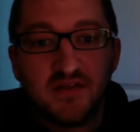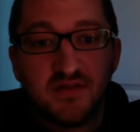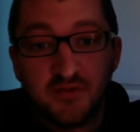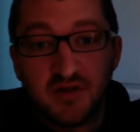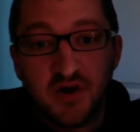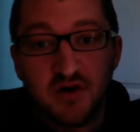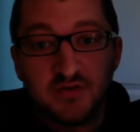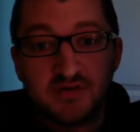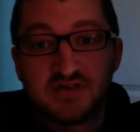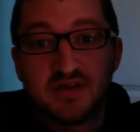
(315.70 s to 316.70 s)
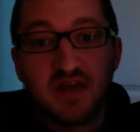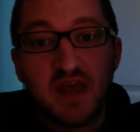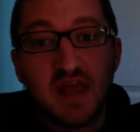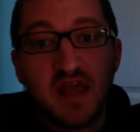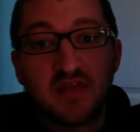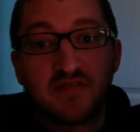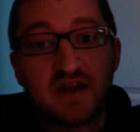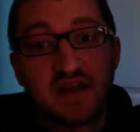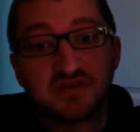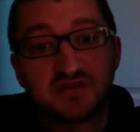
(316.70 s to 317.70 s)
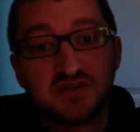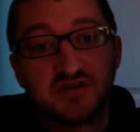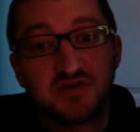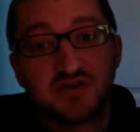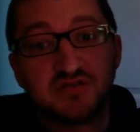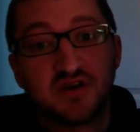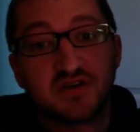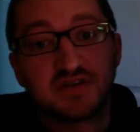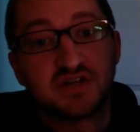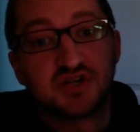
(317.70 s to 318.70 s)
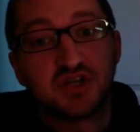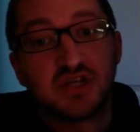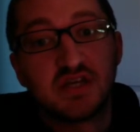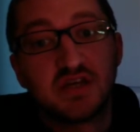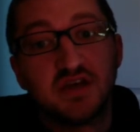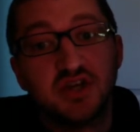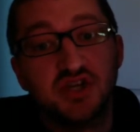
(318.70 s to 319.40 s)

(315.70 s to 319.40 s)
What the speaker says: Through the loans, and the financial institutions are essentially